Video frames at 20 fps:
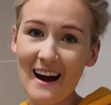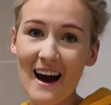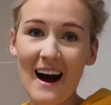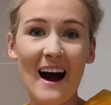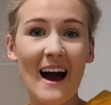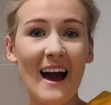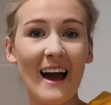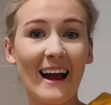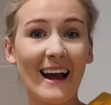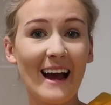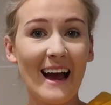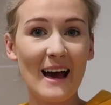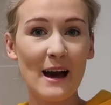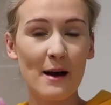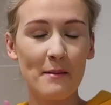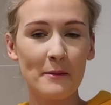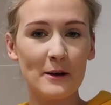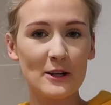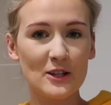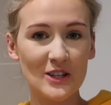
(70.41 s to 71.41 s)
I
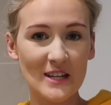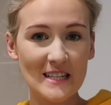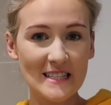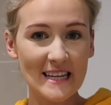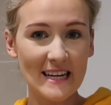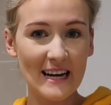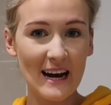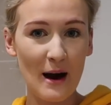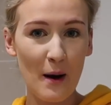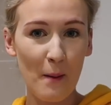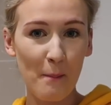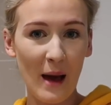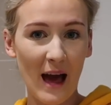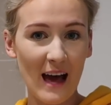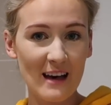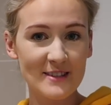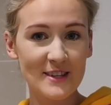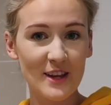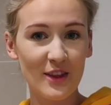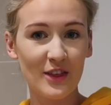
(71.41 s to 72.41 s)
am dressing up
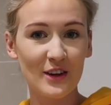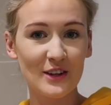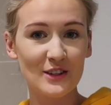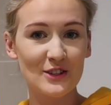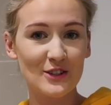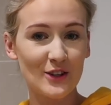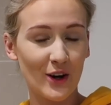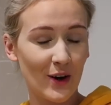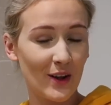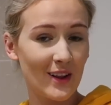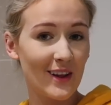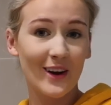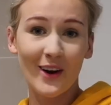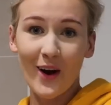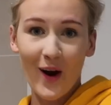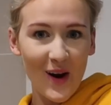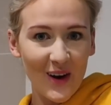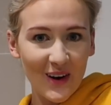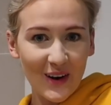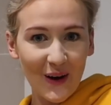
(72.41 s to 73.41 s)
as the doll
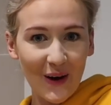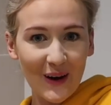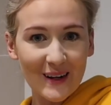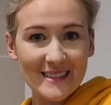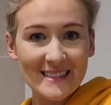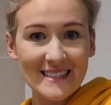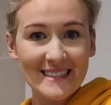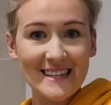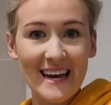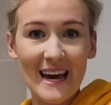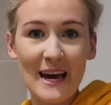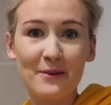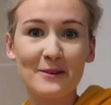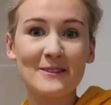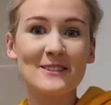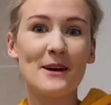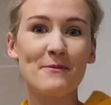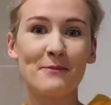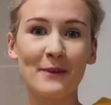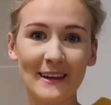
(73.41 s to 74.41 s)
Coco today,
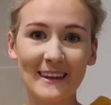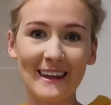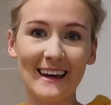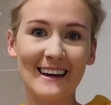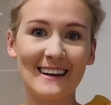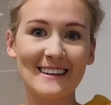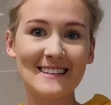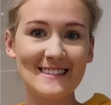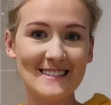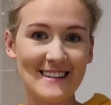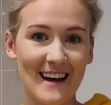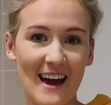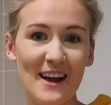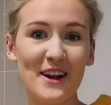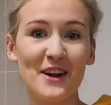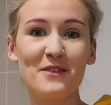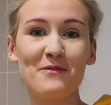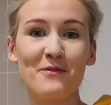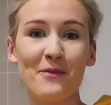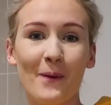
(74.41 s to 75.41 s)
which I'm really
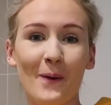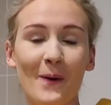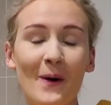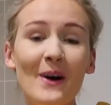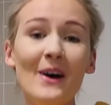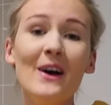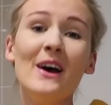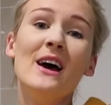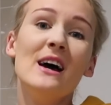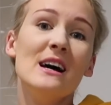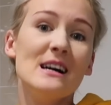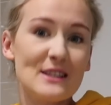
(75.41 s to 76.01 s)
excited for.